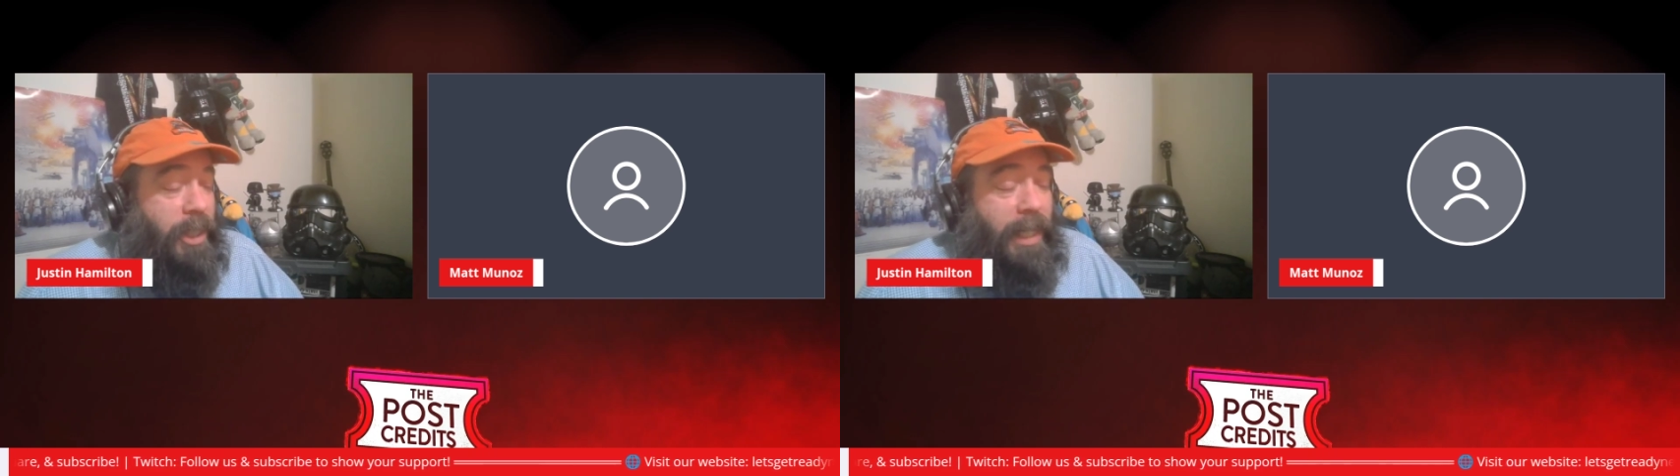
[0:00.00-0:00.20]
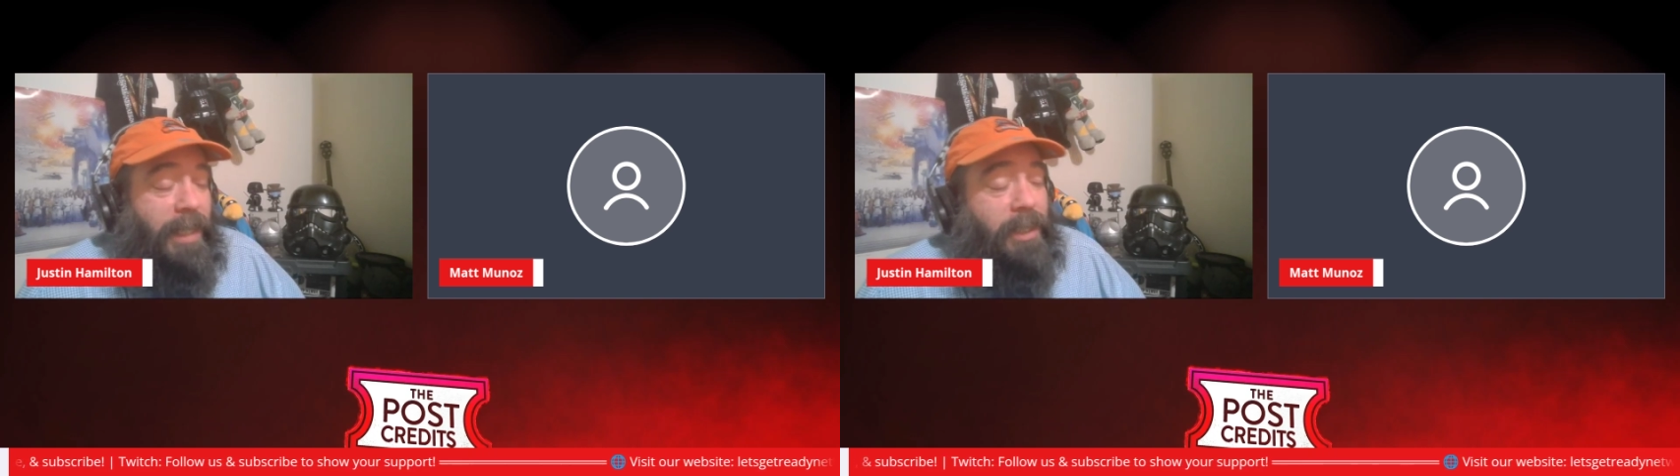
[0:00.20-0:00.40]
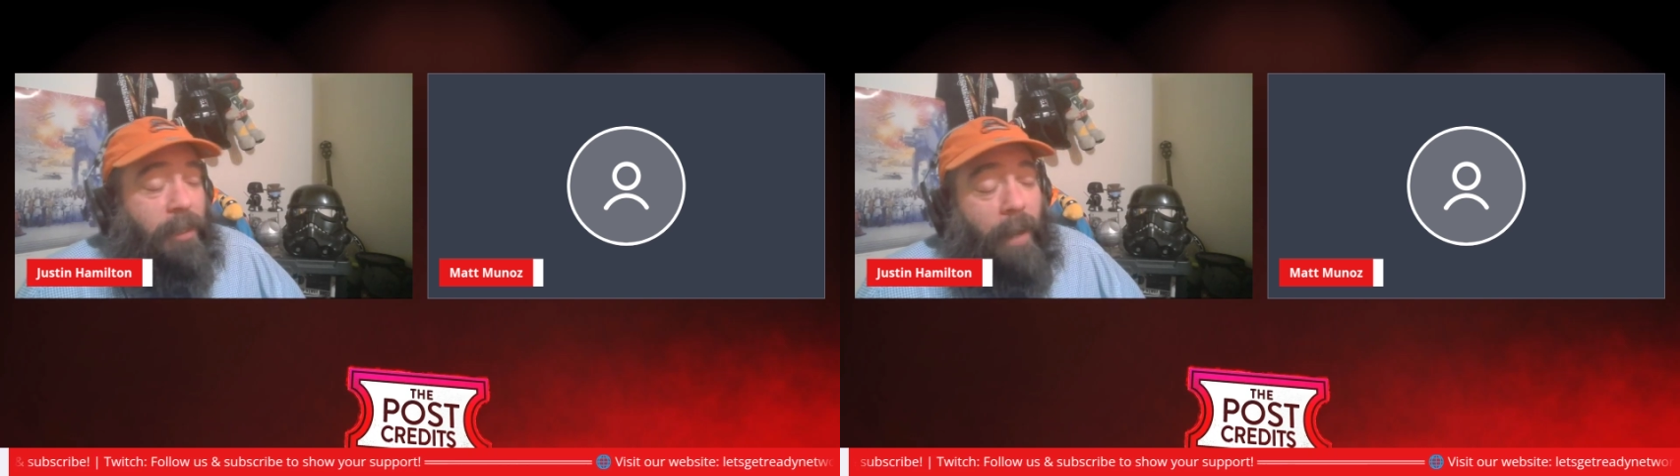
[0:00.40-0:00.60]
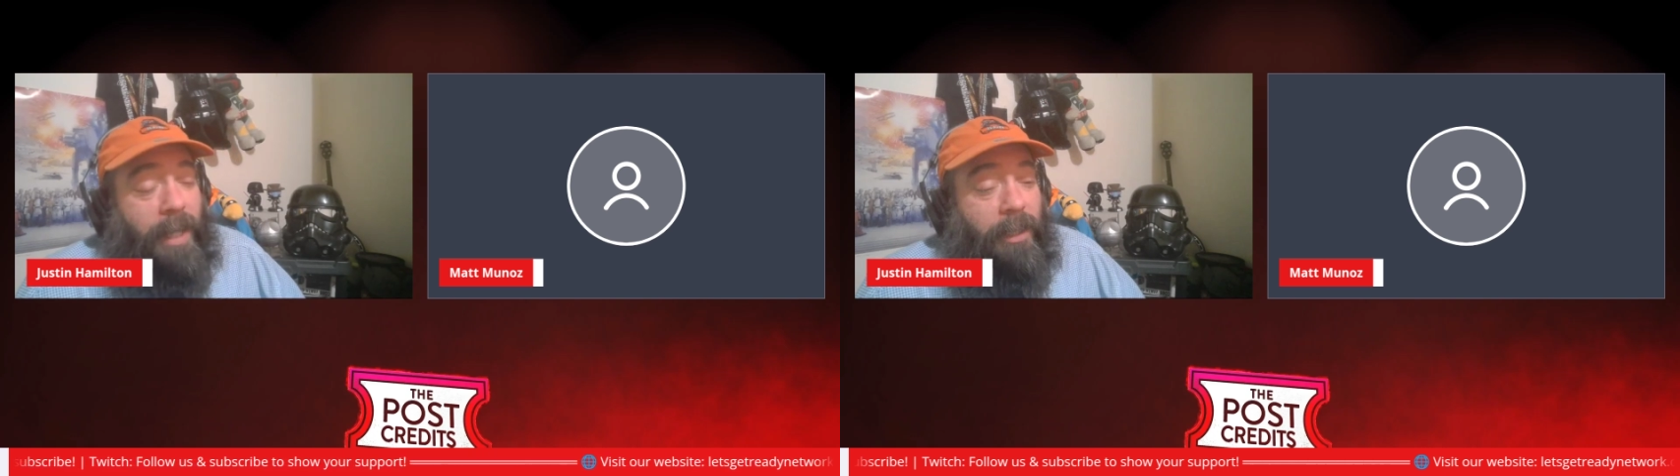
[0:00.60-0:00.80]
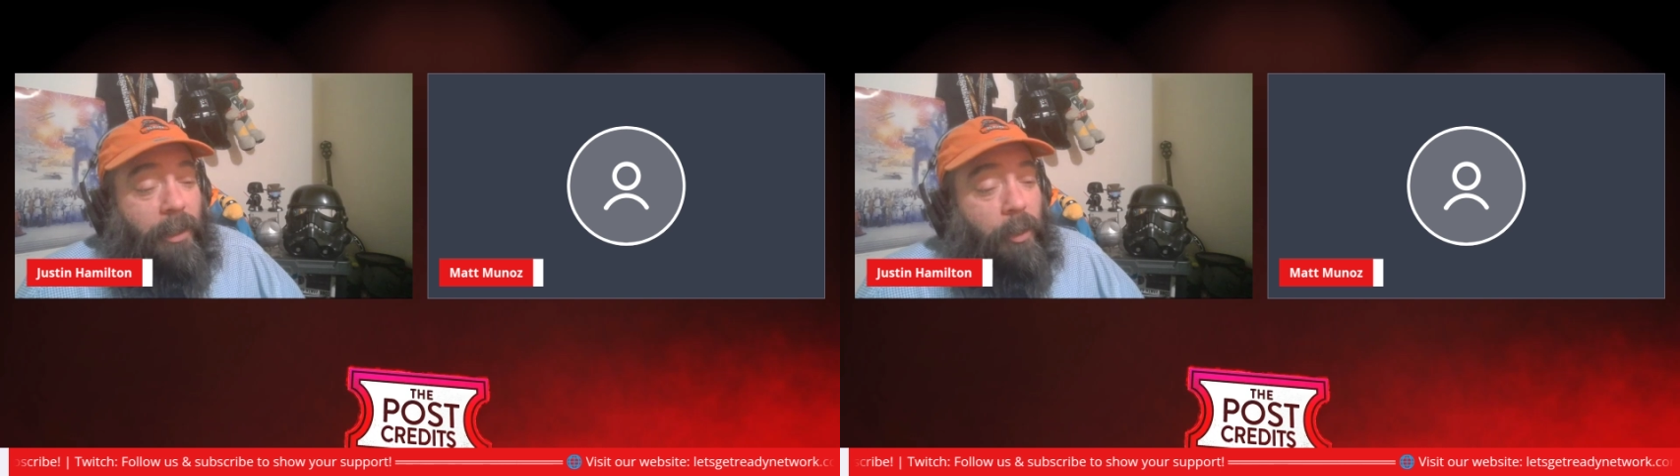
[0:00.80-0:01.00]
could have easily
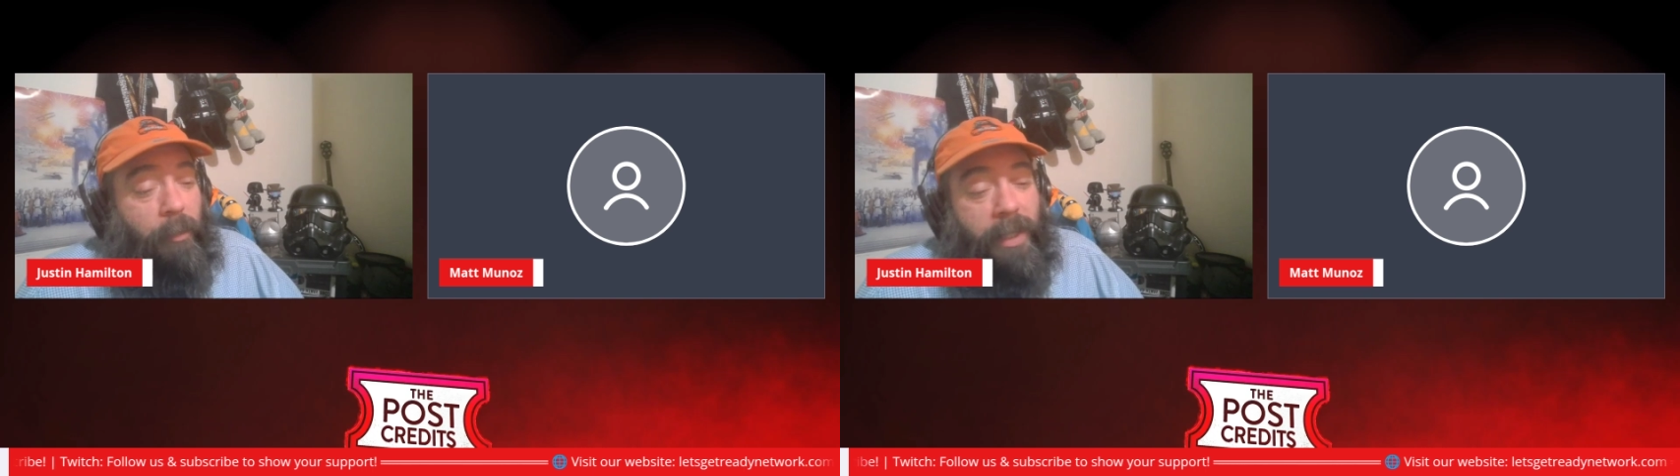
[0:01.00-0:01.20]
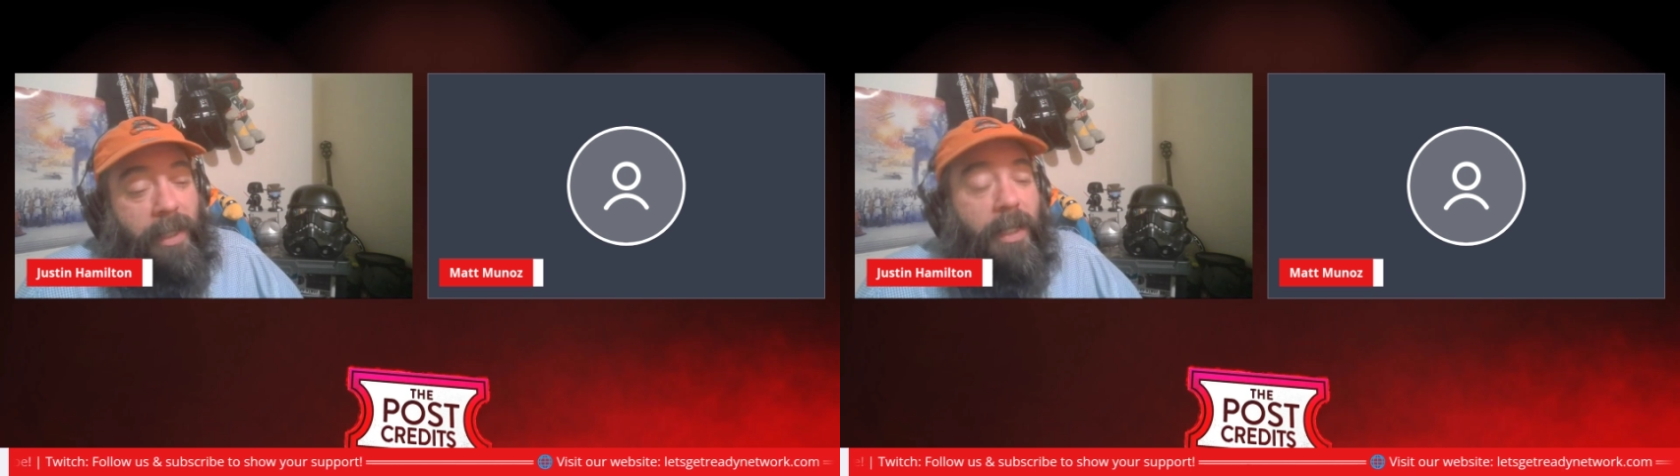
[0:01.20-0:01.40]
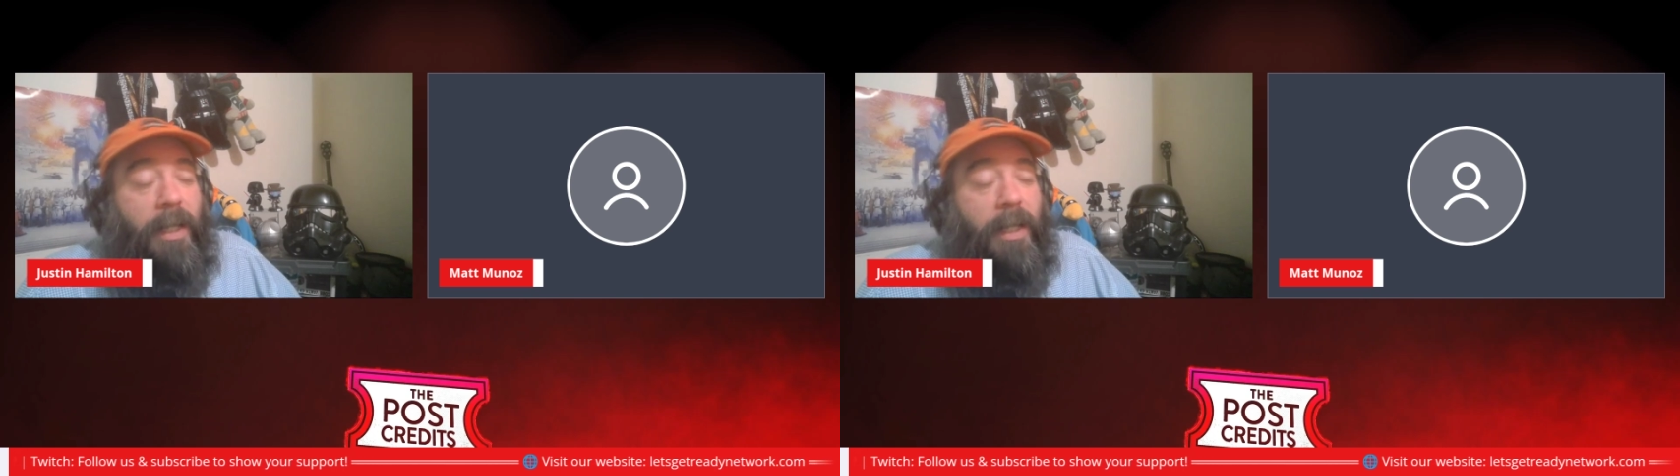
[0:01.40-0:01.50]
waited a little bit.